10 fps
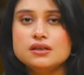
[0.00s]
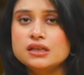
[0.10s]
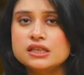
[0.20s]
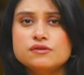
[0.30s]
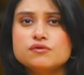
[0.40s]

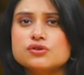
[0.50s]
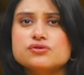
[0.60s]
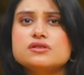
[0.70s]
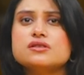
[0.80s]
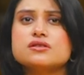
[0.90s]
He
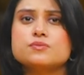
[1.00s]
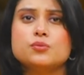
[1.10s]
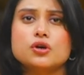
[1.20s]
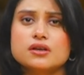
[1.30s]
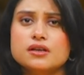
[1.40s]
wasn't just
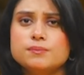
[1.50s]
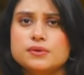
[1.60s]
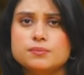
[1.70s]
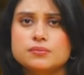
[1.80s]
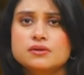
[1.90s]
mocking
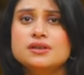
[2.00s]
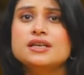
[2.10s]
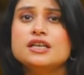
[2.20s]
people,